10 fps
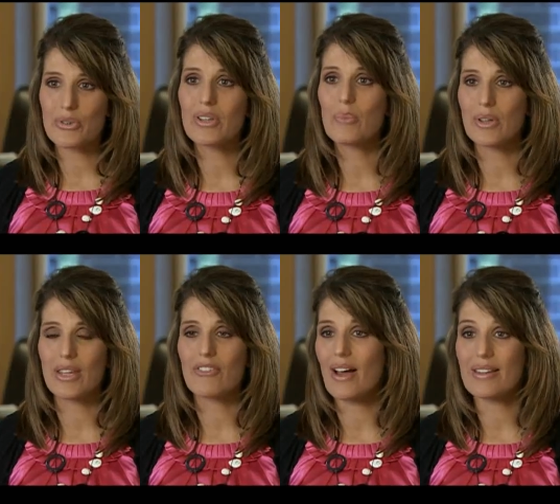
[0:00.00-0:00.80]
truly
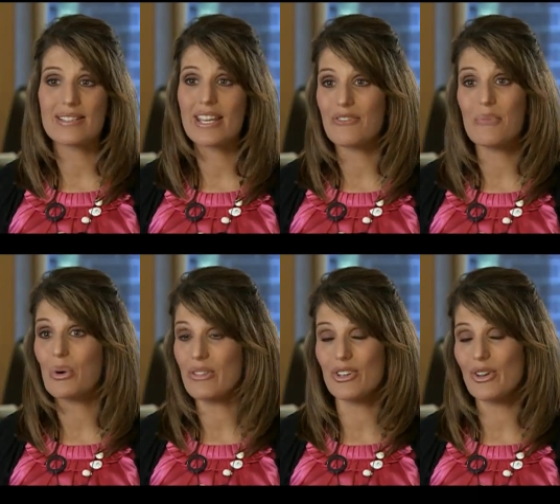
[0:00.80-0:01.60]
believe God doesn't give you
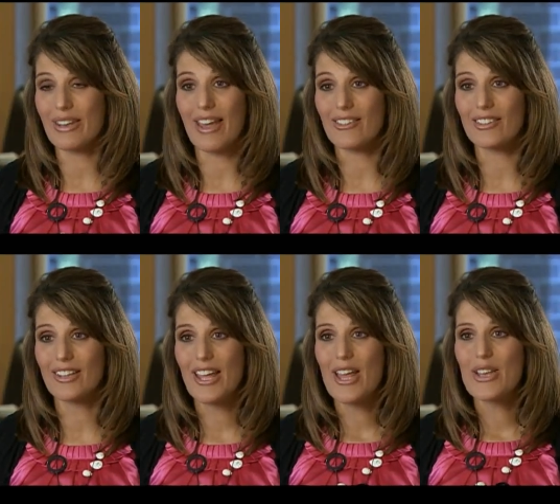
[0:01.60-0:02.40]
more than you can handle.
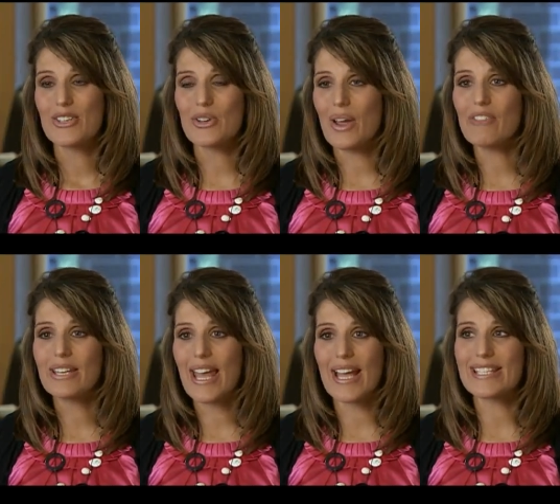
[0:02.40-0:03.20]
So every
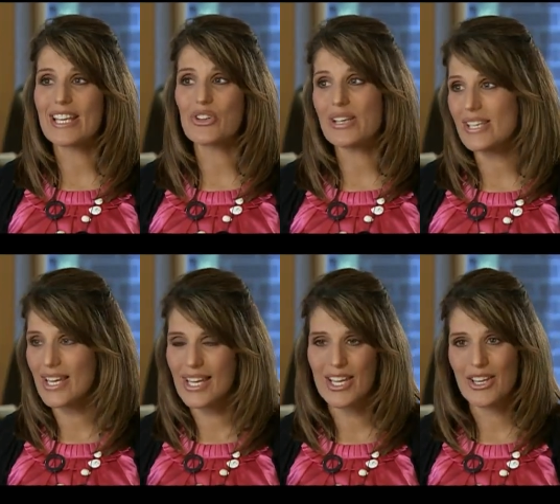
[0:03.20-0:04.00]
day I say,
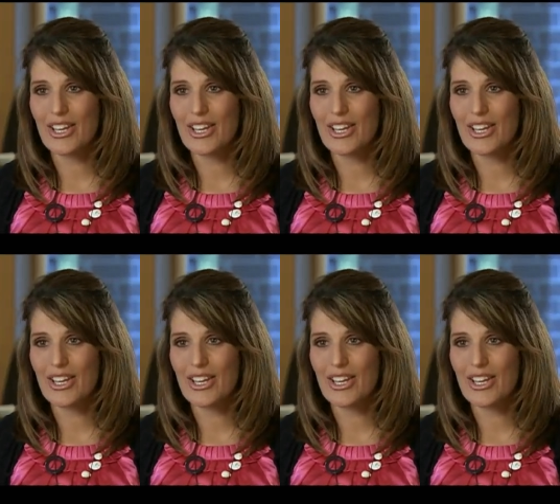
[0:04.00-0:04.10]
Tracy,